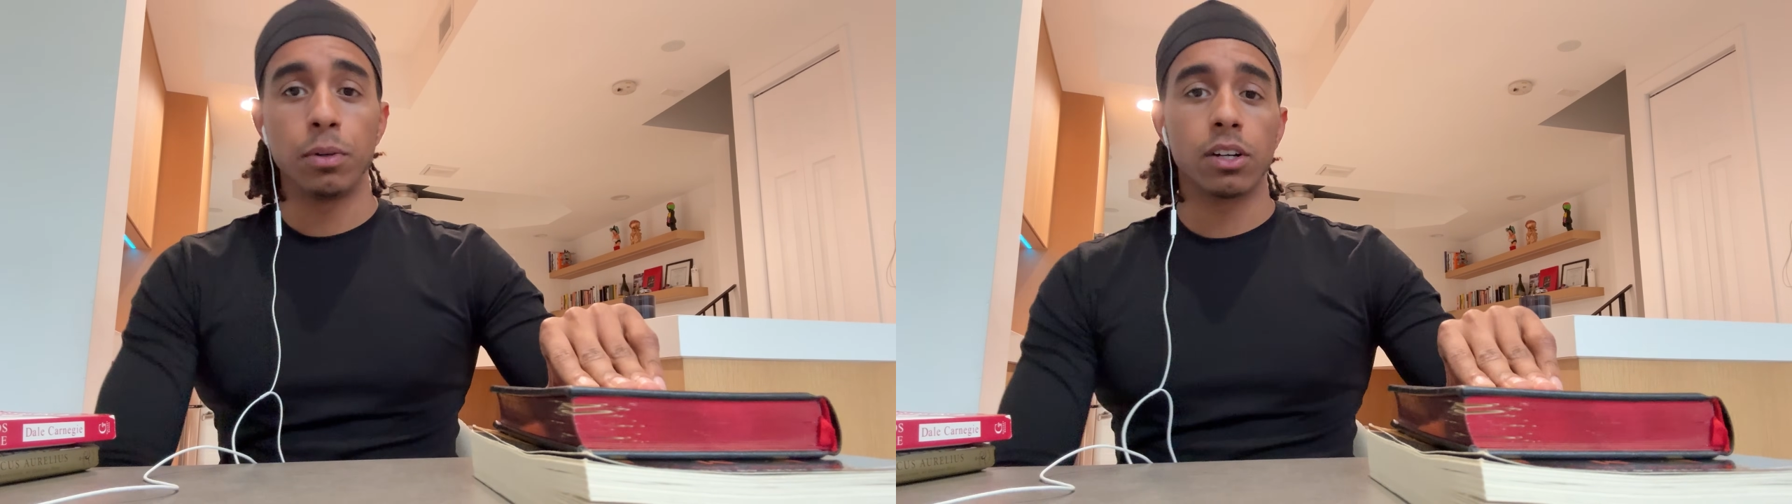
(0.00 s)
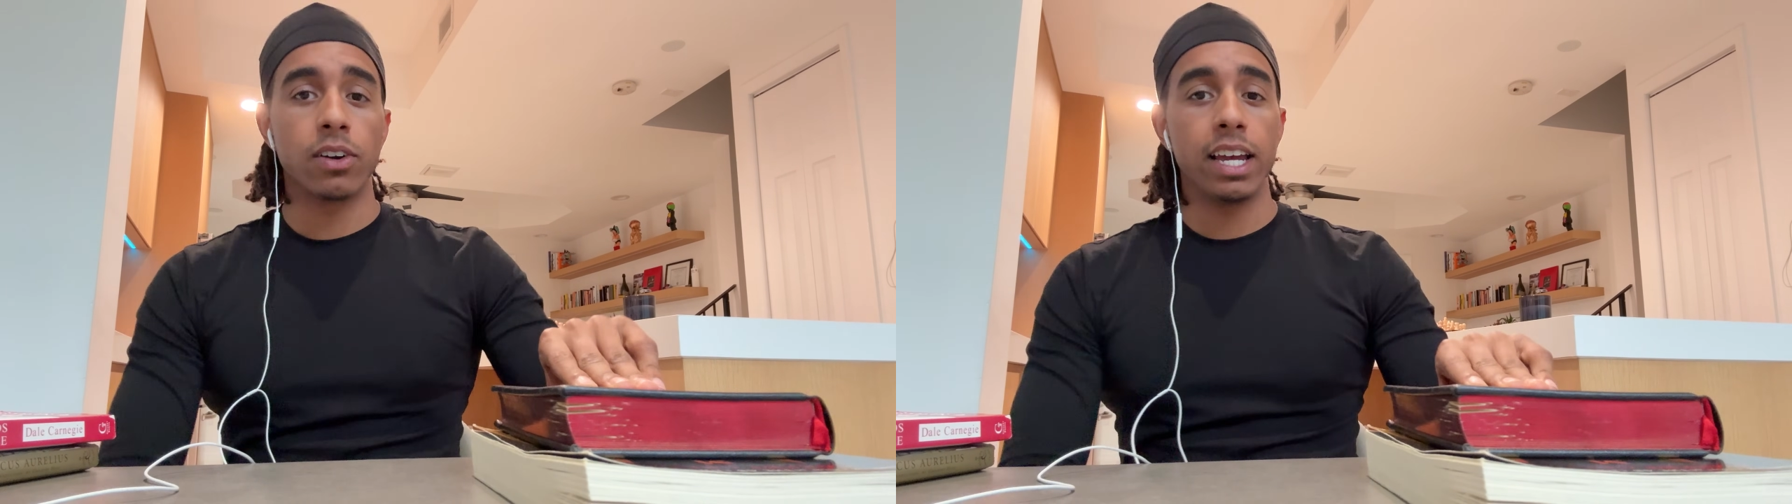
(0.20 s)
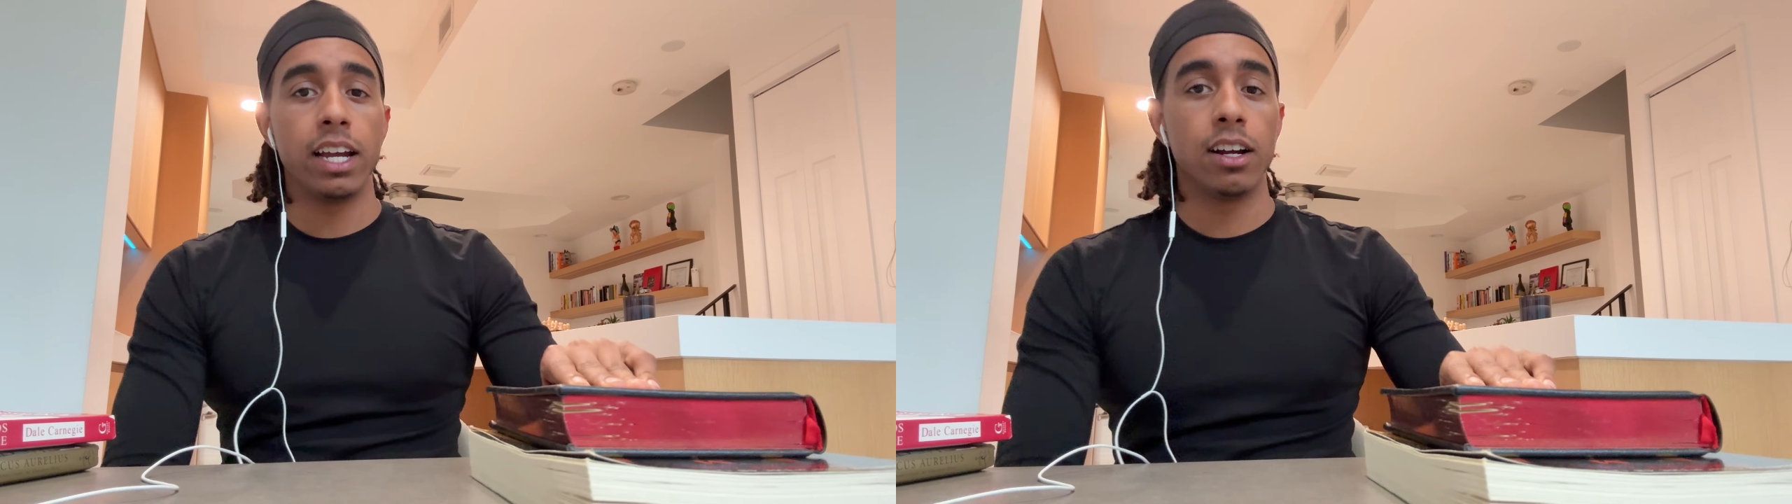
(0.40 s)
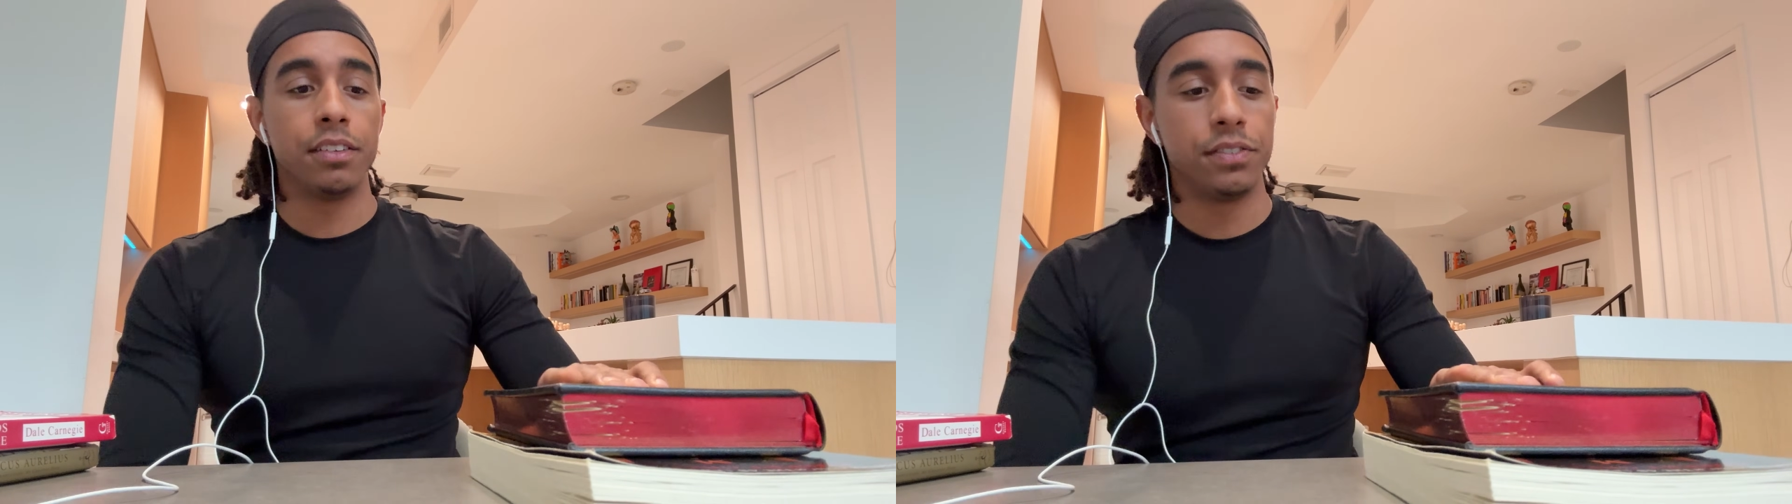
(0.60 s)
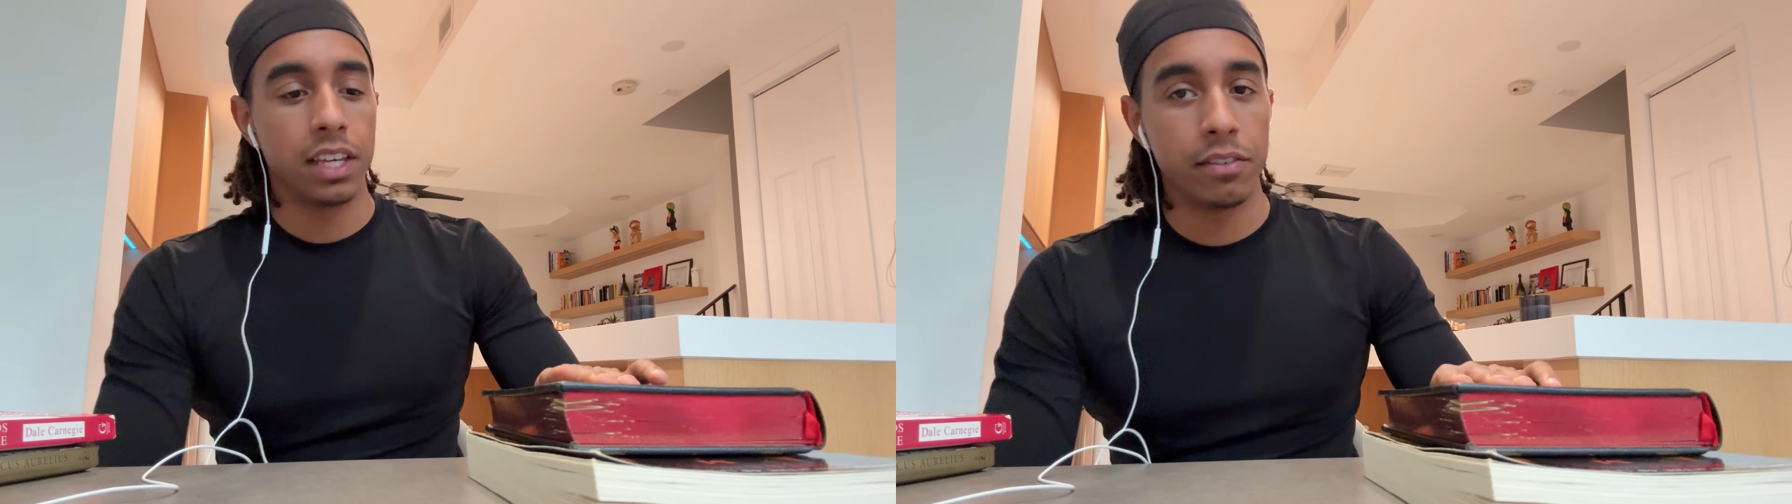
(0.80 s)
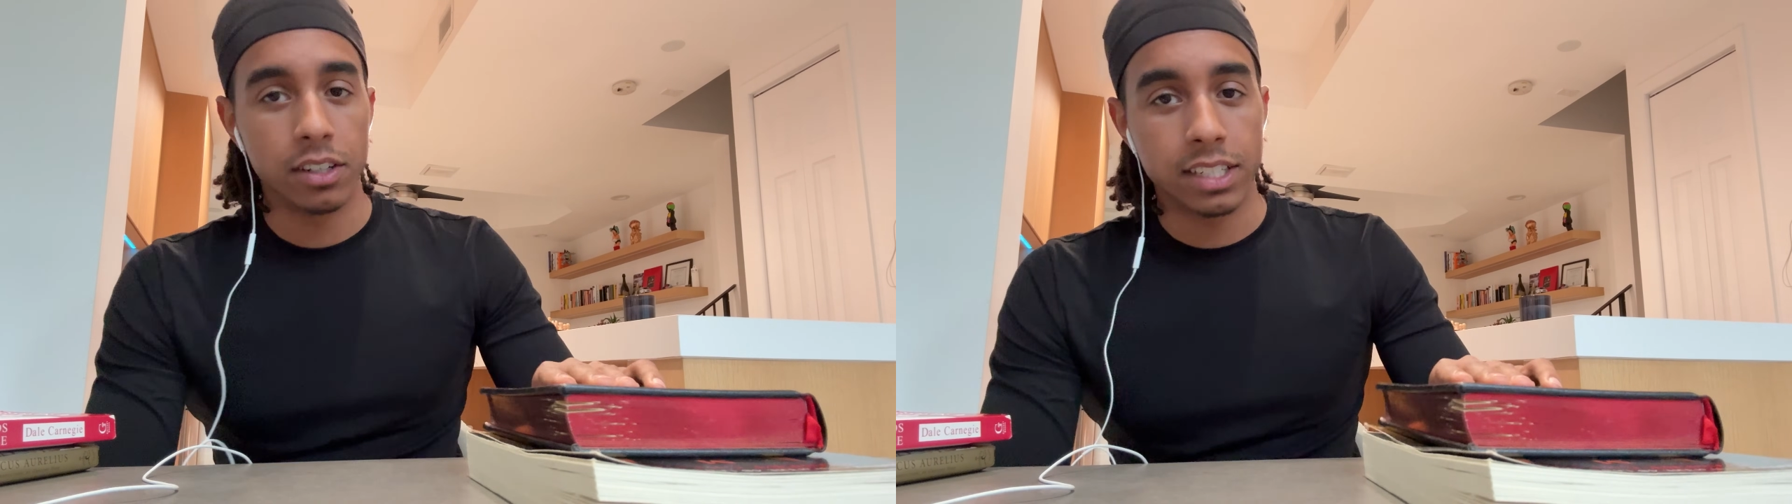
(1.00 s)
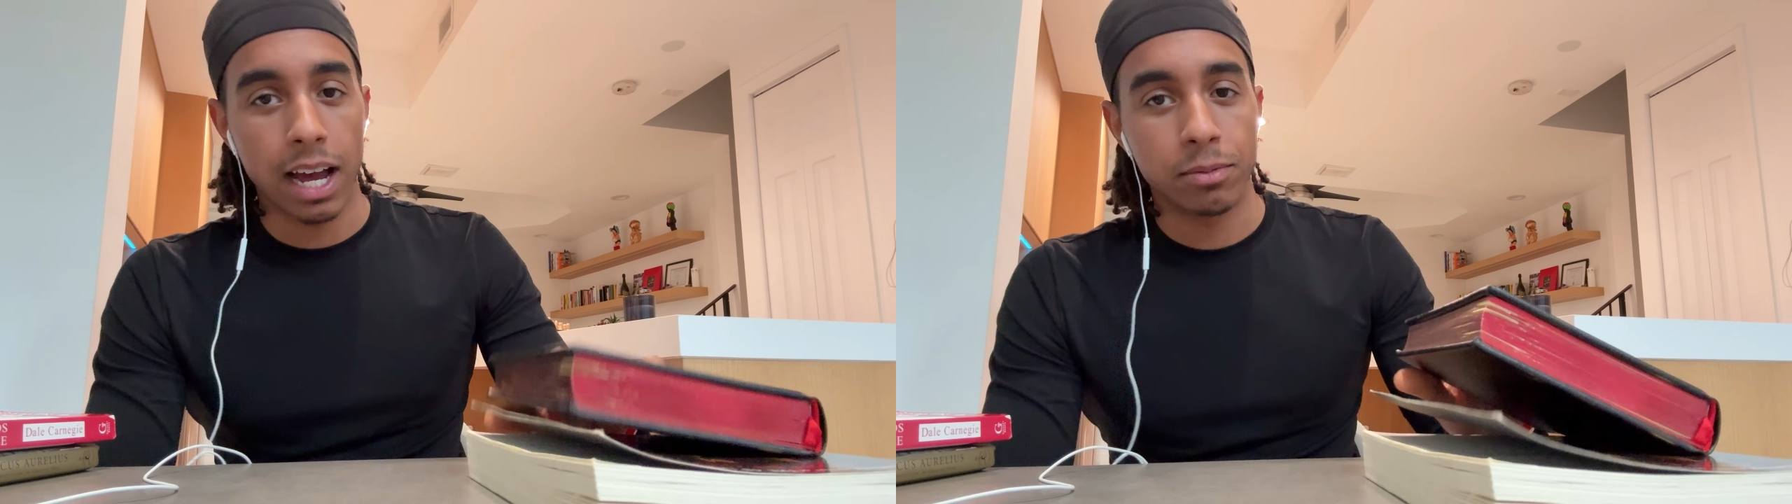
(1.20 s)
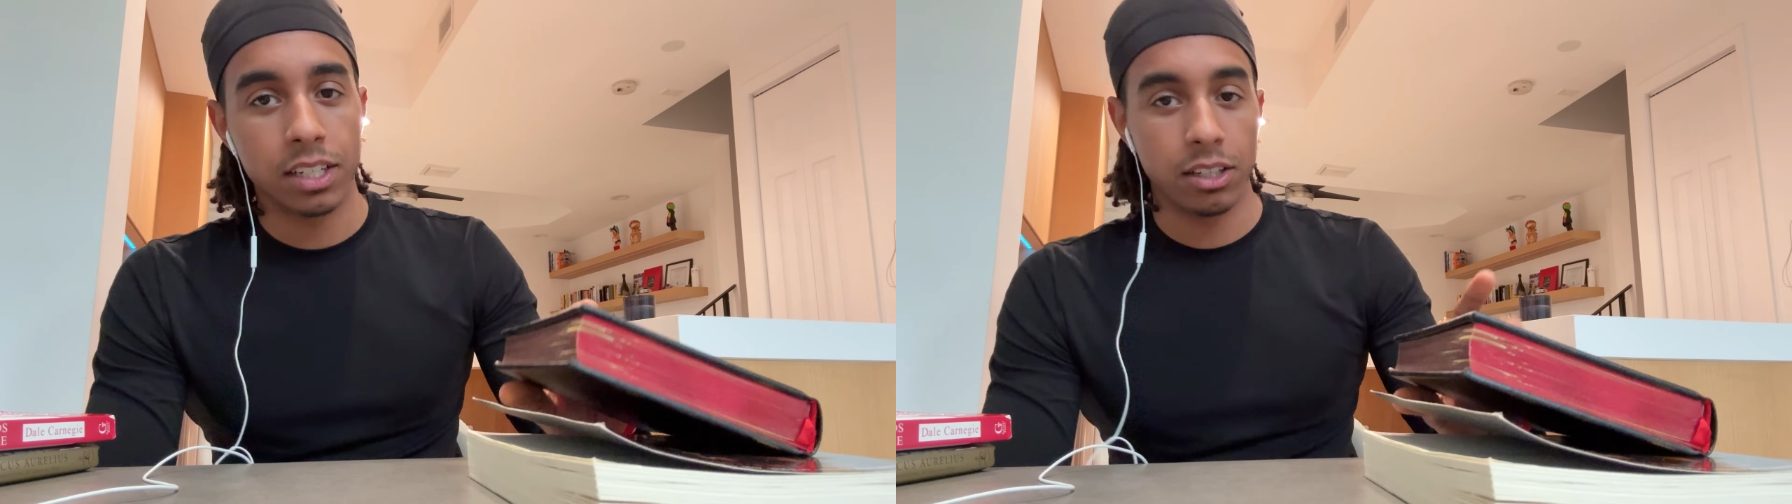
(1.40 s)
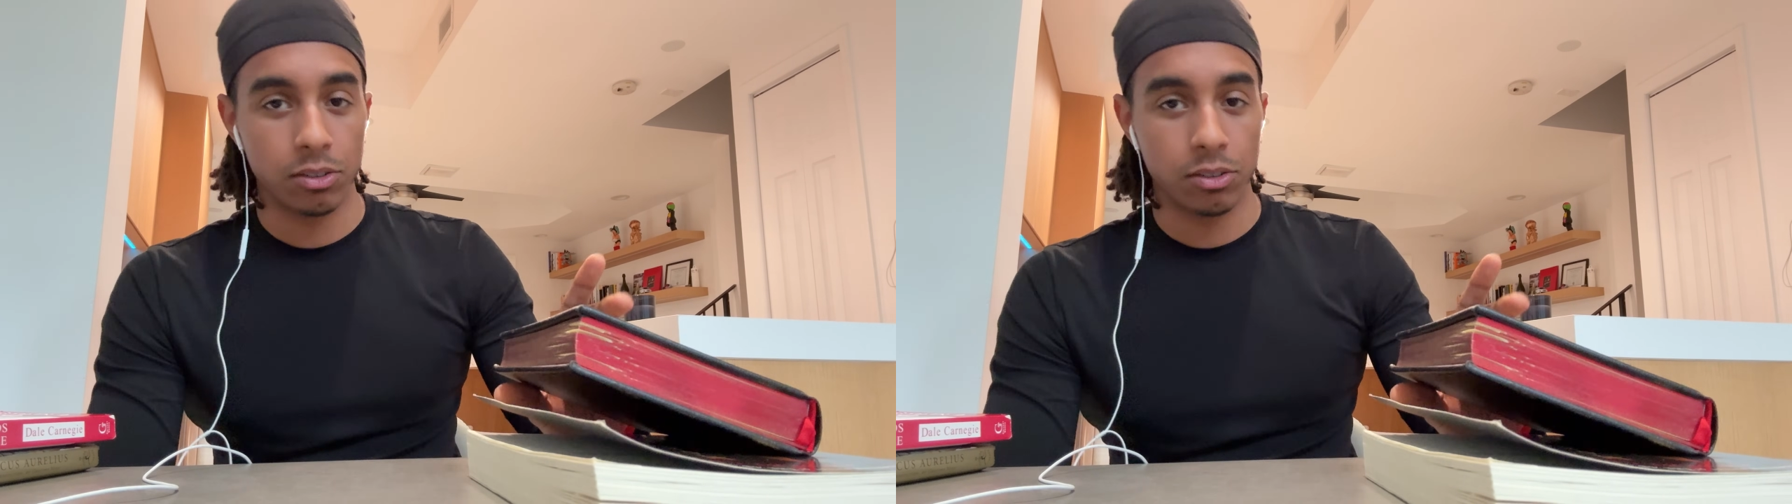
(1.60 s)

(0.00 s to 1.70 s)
book right here, if you're tapped in, you'll